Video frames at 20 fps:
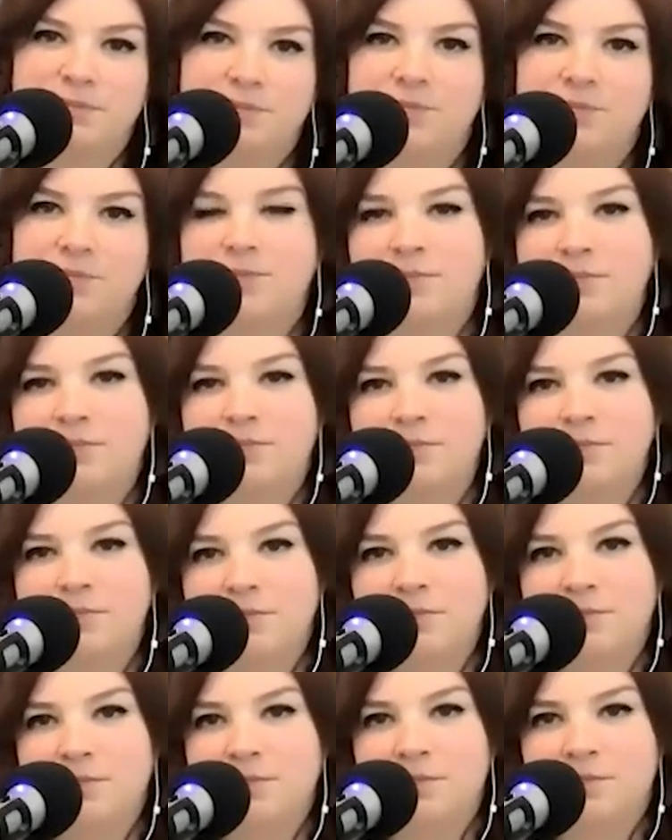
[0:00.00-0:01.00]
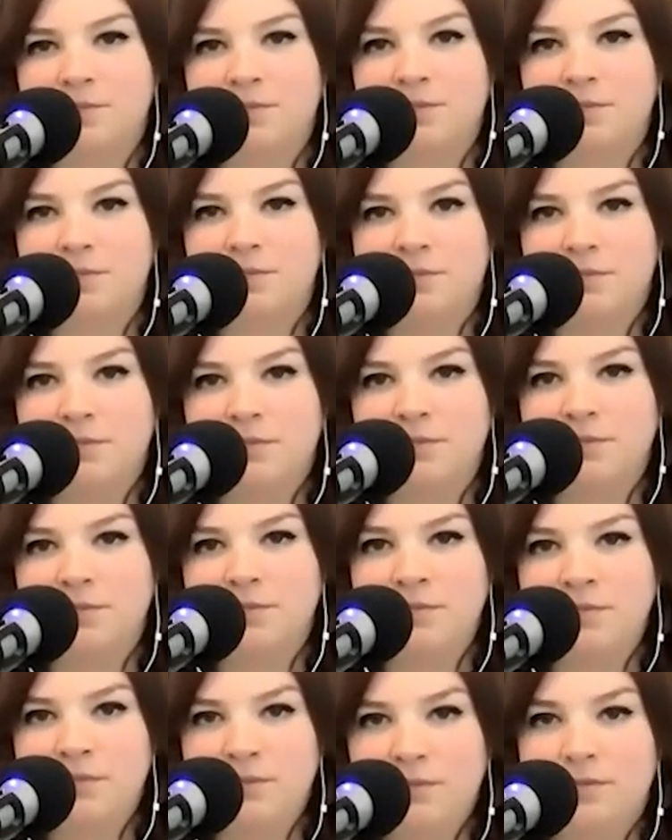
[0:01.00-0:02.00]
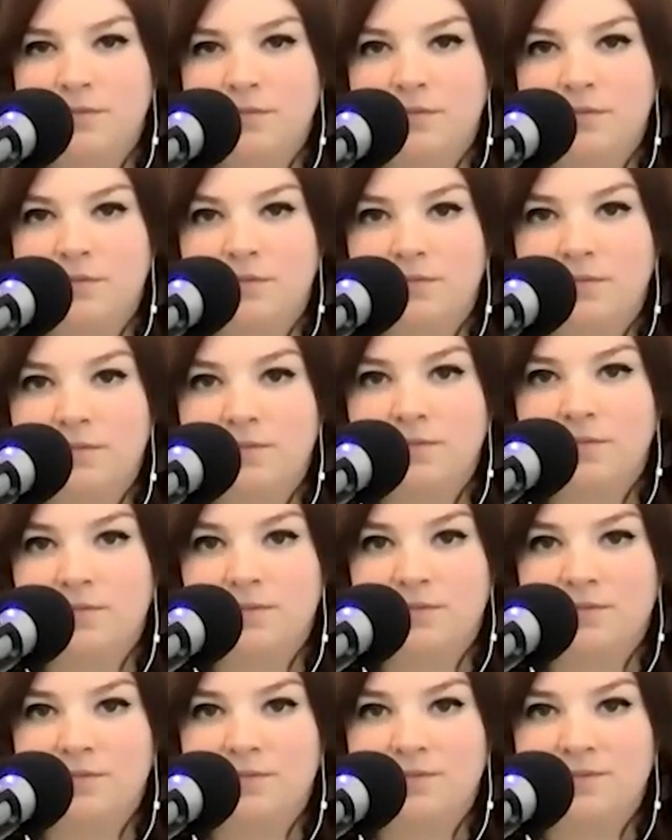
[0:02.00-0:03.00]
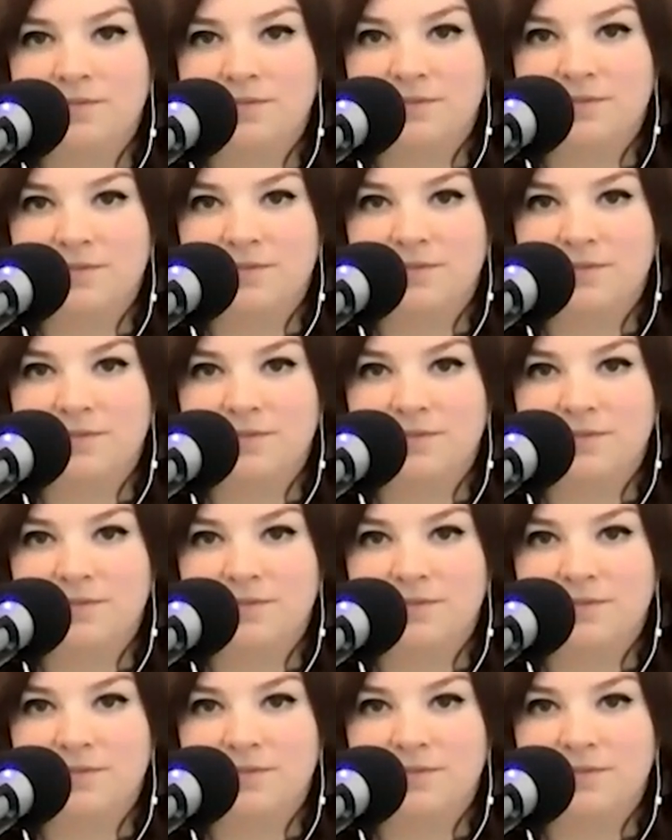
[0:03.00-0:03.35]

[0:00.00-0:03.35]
This person isn't speaking.